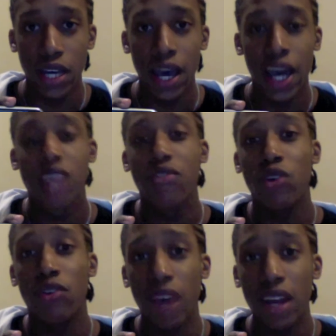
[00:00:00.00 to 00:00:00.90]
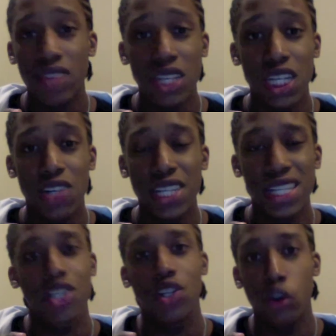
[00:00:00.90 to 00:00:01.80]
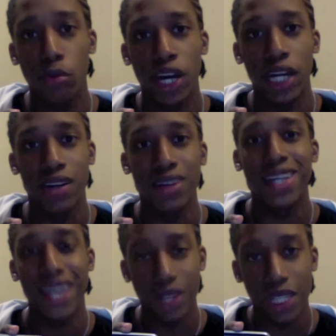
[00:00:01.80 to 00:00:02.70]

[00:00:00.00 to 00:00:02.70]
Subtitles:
And if you're a fan of the series, it's a no-brainer. Get this